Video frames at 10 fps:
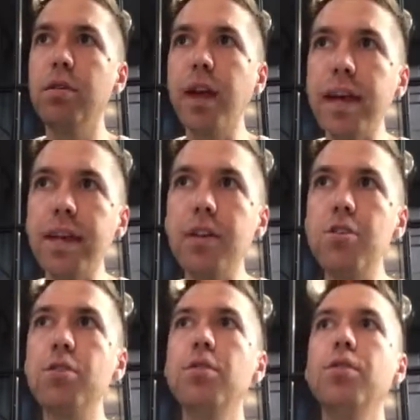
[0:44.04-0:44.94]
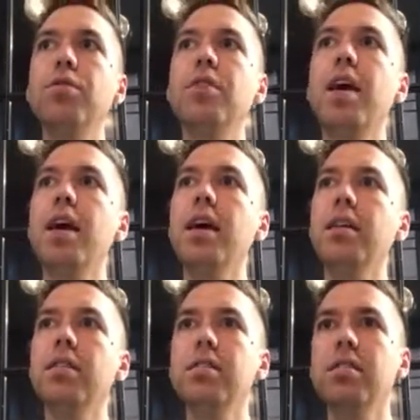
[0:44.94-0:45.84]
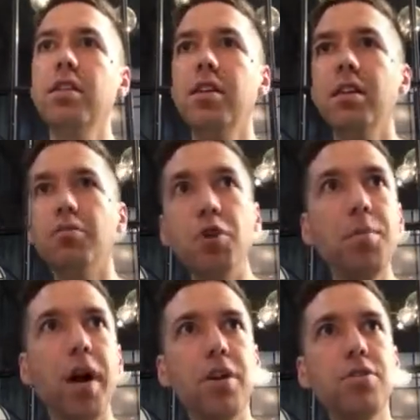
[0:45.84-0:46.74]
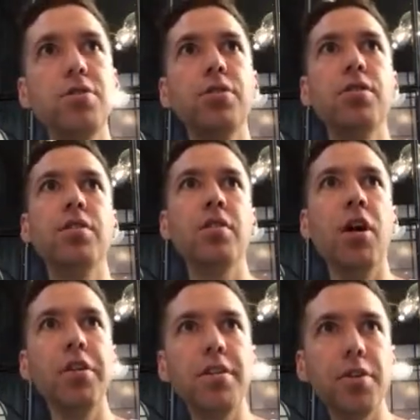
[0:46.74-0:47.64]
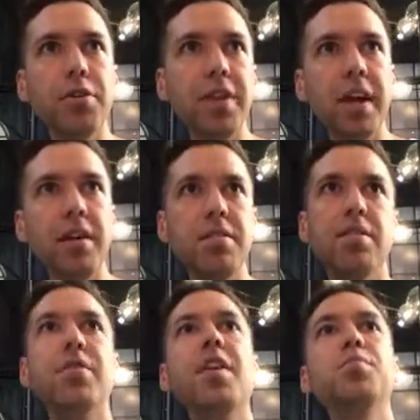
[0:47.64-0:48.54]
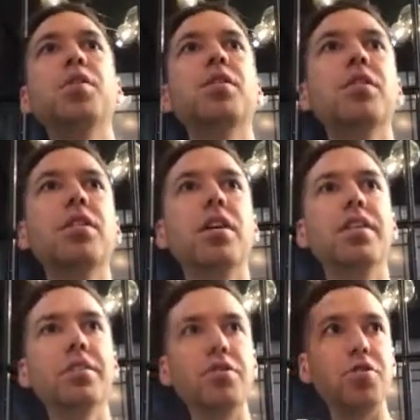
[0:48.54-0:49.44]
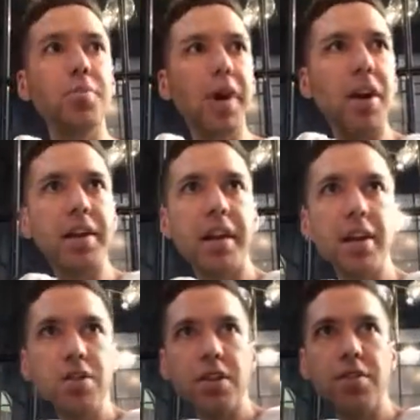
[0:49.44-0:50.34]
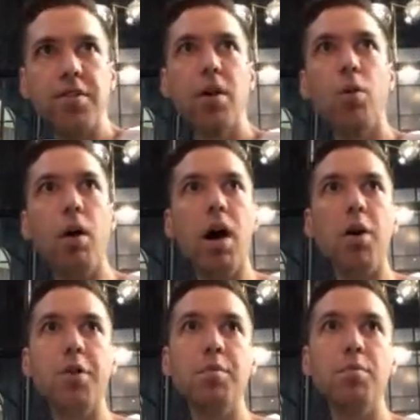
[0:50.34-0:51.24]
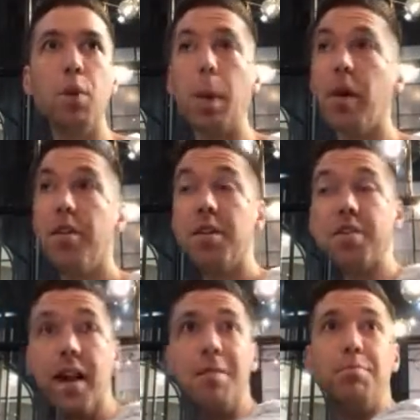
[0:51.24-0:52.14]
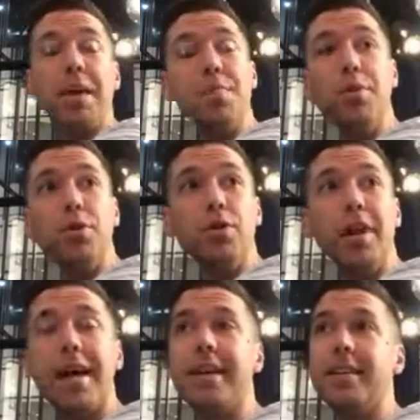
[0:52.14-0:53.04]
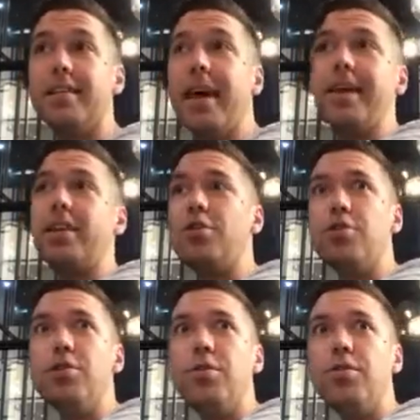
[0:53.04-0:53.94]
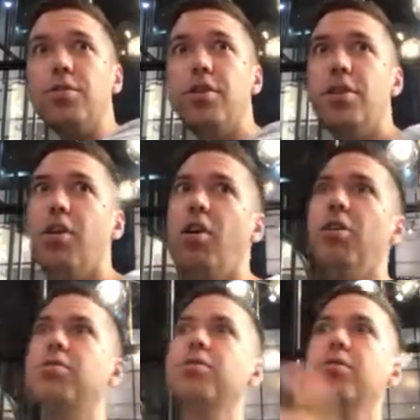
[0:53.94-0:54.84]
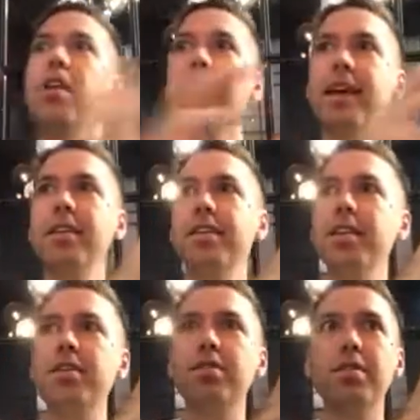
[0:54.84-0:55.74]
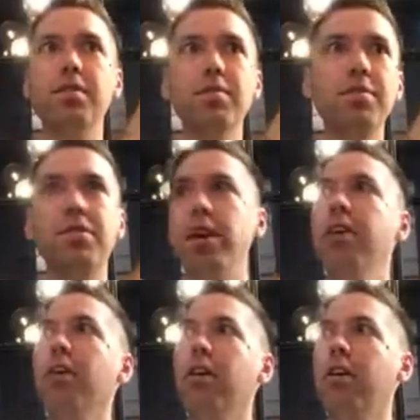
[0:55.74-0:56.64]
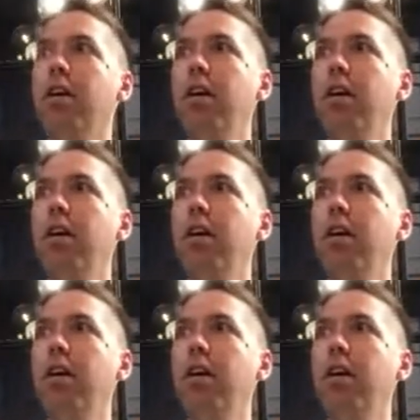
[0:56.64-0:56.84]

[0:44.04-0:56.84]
Nike shoes and Reebok shoes and all these other things. And Facebook, they'll do some calculations. Wow, then the same people who like Nike shoes also like this singer.